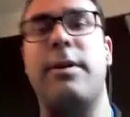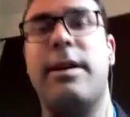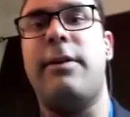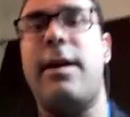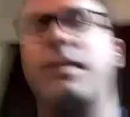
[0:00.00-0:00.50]

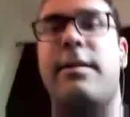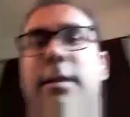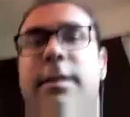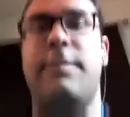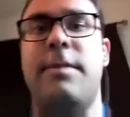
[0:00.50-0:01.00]
Care Act.
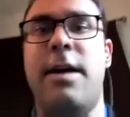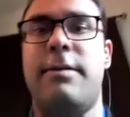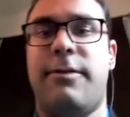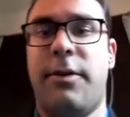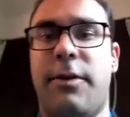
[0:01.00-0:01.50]
The
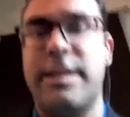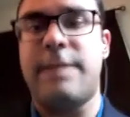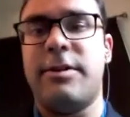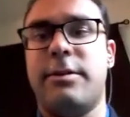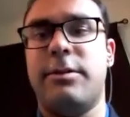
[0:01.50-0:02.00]
first thing
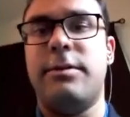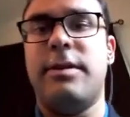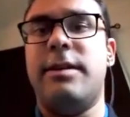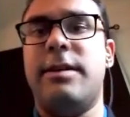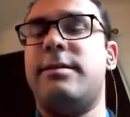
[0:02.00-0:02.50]
I'm going to do
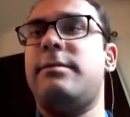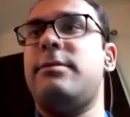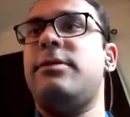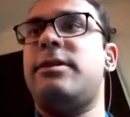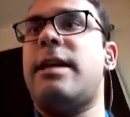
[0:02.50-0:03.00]
is
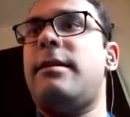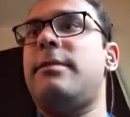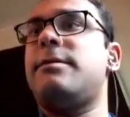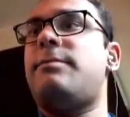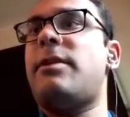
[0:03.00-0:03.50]
to
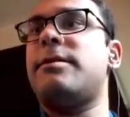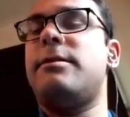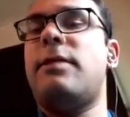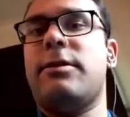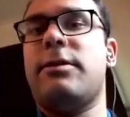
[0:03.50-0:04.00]
challenge President
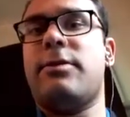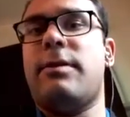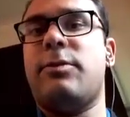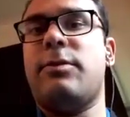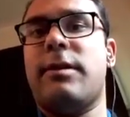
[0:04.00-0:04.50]
Donald Trump
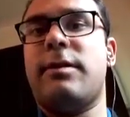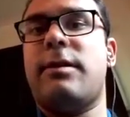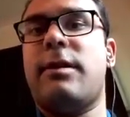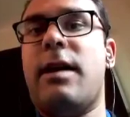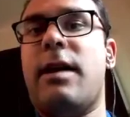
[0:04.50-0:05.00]
to a
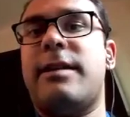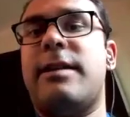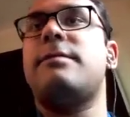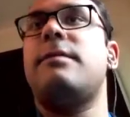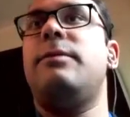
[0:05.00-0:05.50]

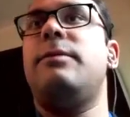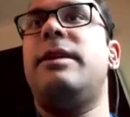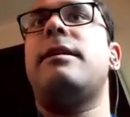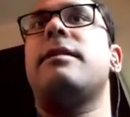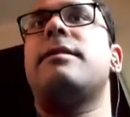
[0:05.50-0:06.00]

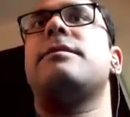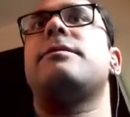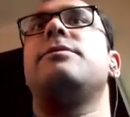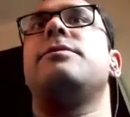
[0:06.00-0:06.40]
weekly contest to